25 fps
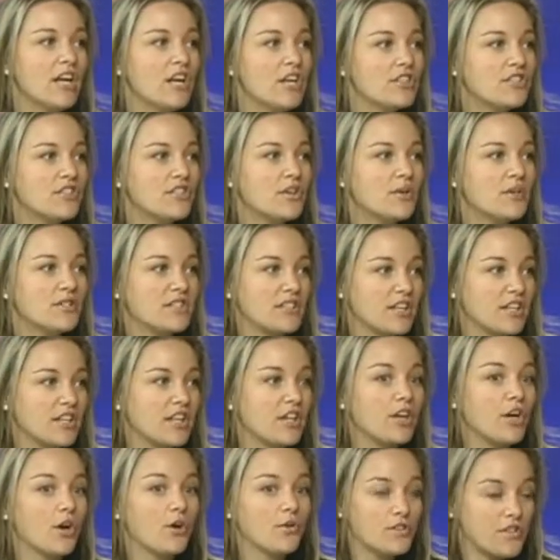So it's going to
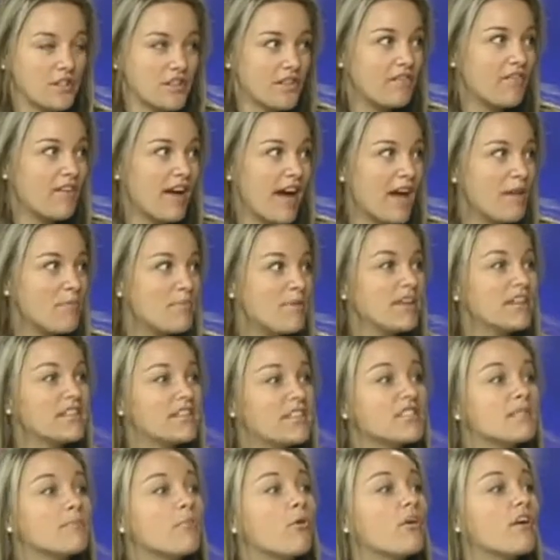go to the fat because
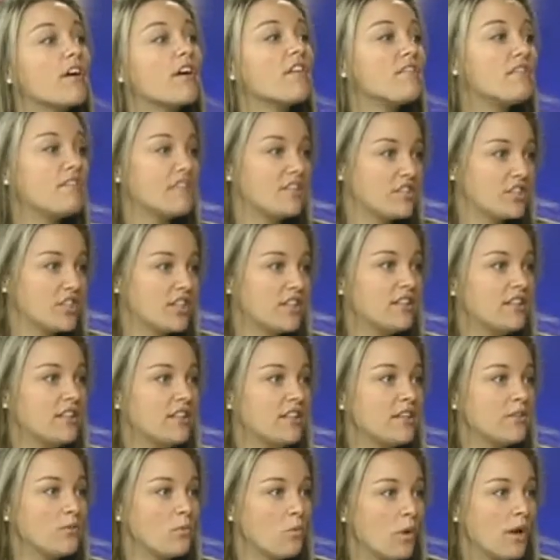it's more efficient.
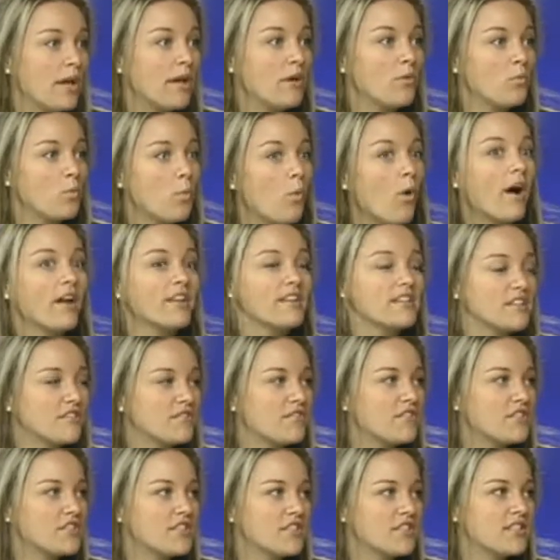It wants
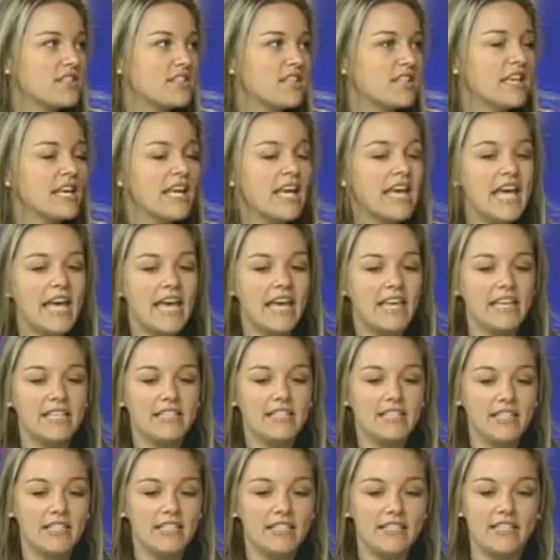efficiency, and it's
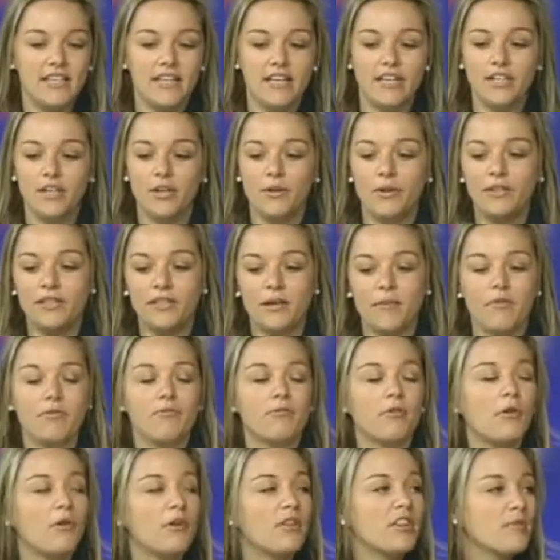going to say, you know what, I'm
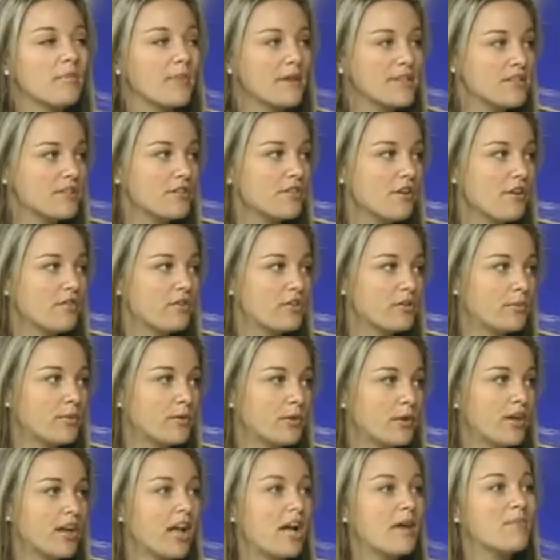throwing the muscle
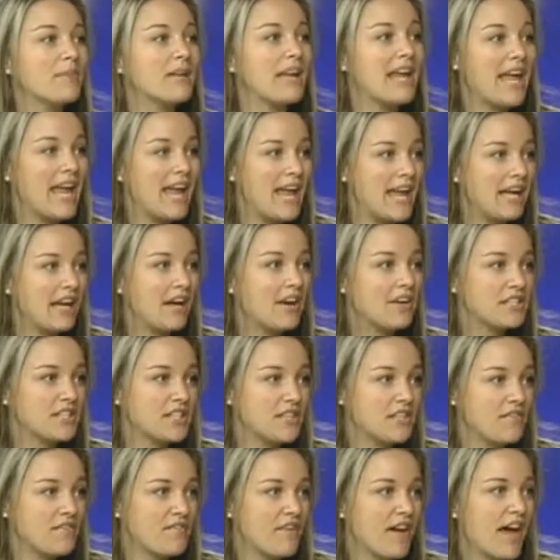overboard. I'm going to hang on to
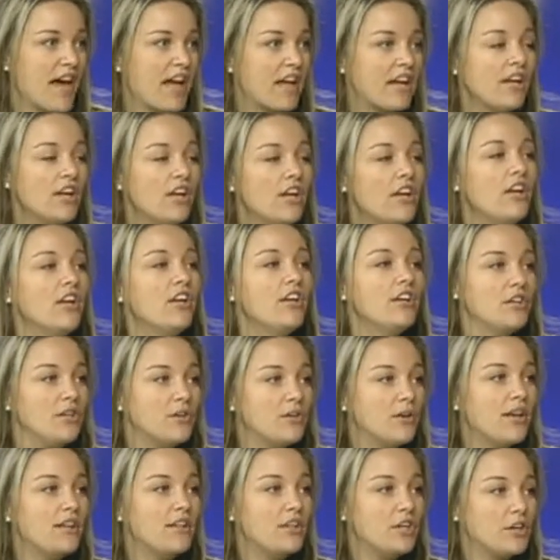the fat.
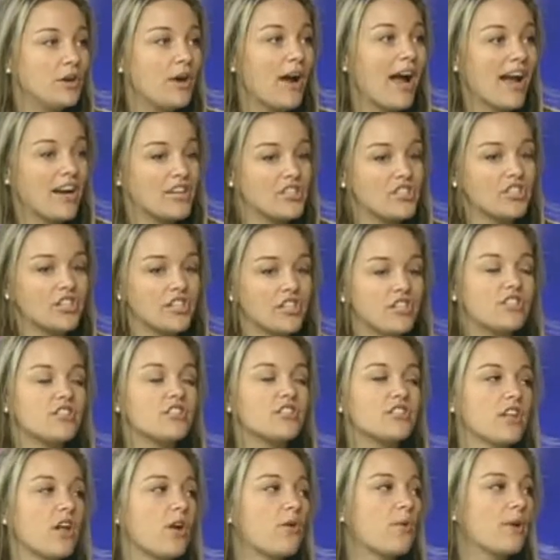And you're actually
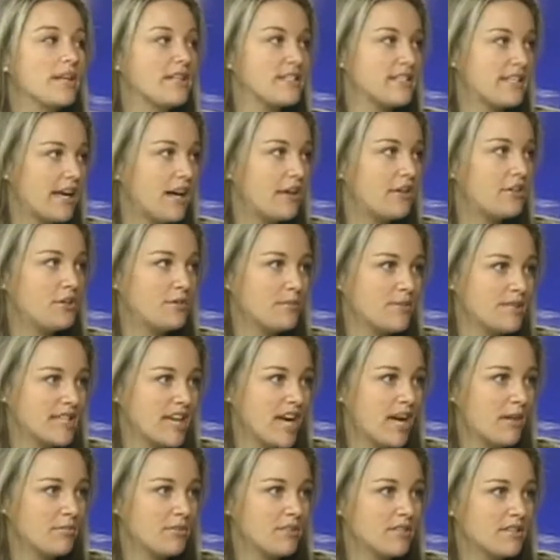slowing down your
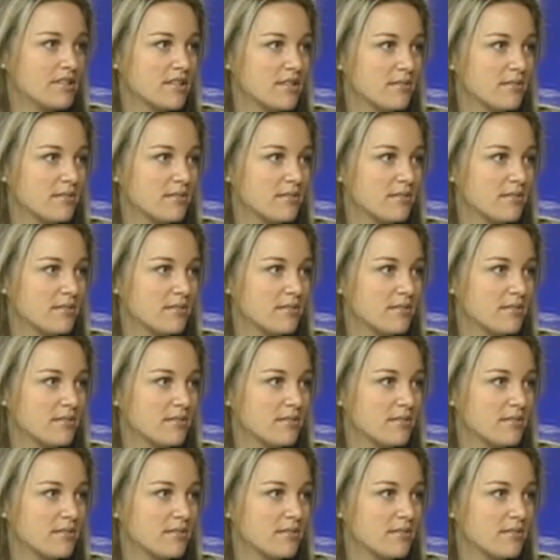metabolism.